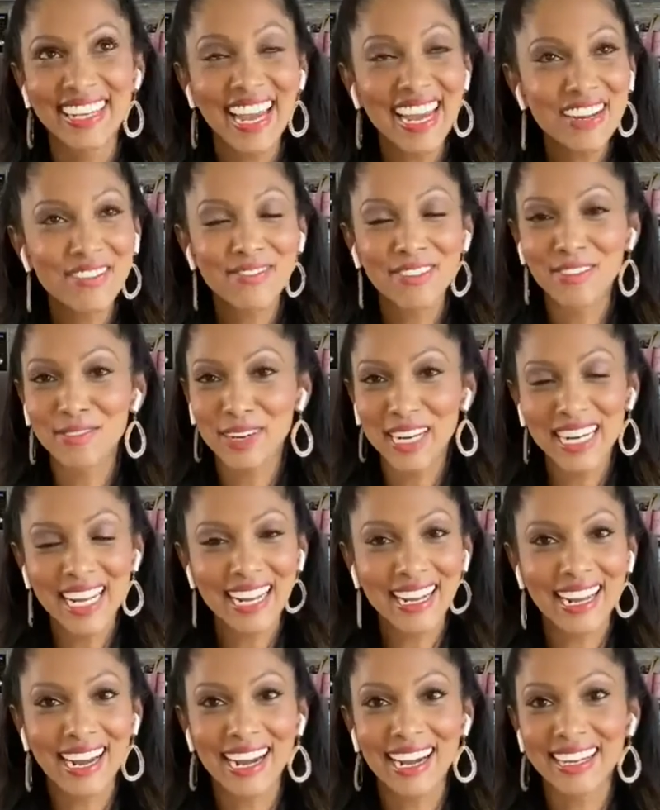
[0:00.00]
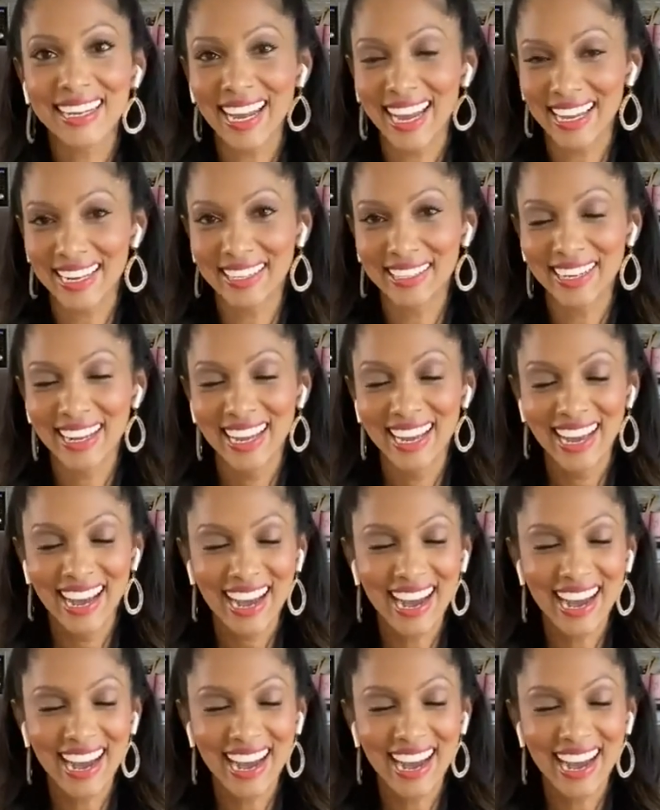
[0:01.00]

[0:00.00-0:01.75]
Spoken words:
Yay for reading again.